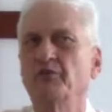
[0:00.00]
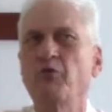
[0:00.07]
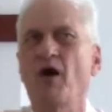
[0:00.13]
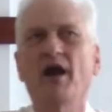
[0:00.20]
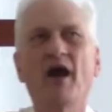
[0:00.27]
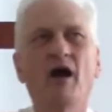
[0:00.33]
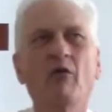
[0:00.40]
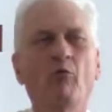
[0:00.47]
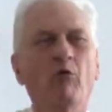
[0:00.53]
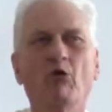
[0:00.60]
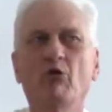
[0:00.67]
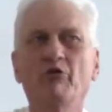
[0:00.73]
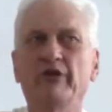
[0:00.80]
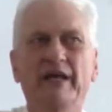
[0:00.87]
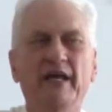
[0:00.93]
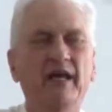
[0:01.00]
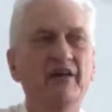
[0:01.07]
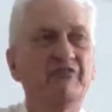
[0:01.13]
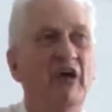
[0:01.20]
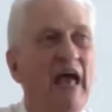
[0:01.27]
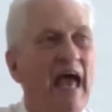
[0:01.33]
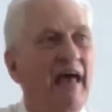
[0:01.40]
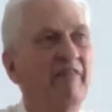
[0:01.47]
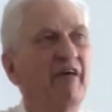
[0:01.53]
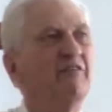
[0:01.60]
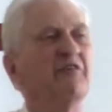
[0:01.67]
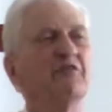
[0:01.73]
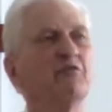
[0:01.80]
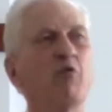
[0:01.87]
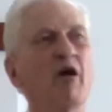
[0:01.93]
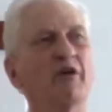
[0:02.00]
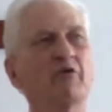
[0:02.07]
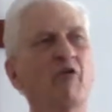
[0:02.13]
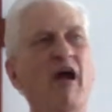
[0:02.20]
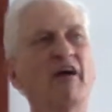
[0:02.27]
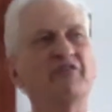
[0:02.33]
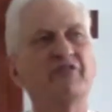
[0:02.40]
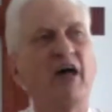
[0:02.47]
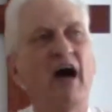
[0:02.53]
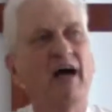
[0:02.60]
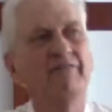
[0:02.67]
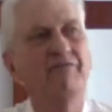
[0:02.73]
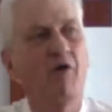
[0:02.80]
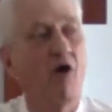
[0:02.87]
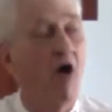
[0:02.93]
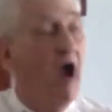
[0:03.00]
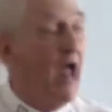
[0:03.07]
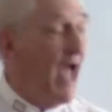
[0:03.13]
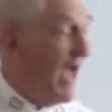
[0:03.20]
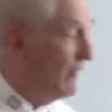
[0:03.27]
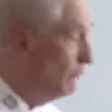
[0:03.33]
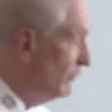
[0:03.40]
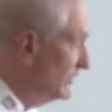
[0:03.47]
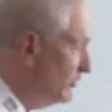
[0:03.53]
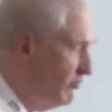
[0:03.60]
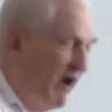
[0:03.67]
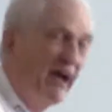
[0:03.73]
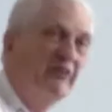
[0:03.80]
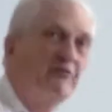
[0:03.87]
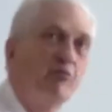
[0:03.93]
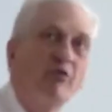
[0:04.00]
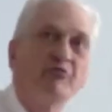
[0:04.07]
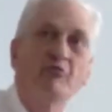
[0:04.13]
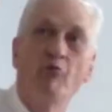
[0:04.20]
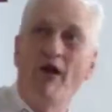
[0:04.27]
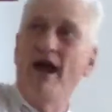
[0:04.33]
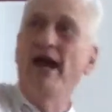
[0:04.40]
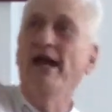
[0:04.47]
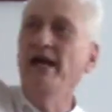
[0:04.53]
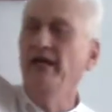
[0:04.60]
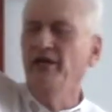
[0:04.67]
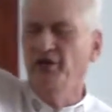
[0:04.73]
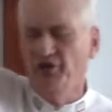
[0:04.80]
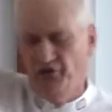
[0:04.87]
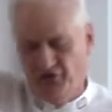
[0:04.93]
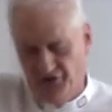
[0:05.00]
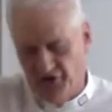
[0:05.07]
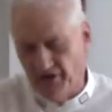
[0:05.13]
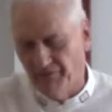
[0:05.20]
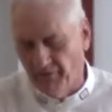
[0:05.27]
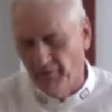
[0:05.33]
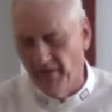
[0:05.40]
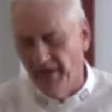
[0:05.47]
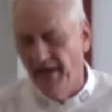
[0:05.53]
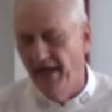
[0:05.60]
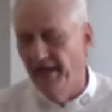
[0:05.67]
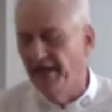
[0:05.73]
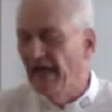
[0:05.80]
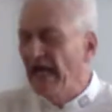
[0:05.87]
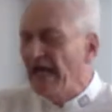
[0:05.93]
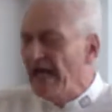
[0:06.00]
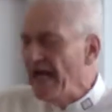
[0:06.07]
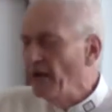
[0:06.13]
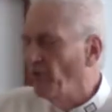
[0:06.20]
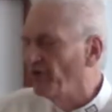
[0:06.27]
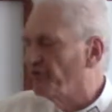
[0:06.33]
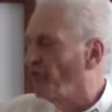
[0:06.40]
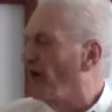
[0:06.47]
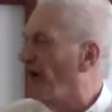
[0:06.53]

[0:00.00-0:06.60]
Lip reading: is what our world needs, and this is what Christ died for. And when Christ was raised from the dead, he was